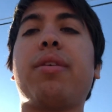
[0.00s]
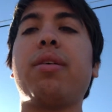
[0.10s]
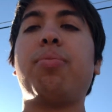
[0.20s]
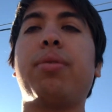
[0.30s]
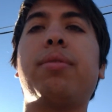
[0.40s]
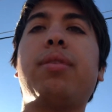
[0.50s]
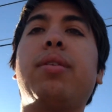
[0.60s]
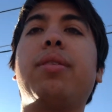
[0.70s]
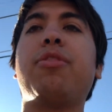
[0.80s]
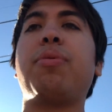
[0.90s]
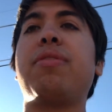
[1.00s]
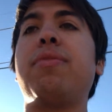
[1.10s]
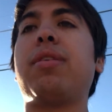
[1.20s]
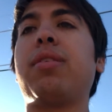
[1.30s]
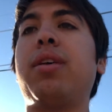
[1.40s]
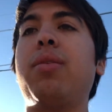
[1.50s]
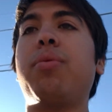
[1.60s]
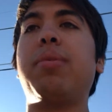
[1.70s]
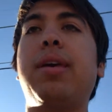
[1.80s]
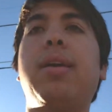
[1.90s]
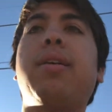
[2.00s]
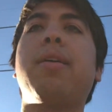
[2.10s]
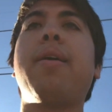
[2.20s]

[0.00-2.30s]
up specifically would be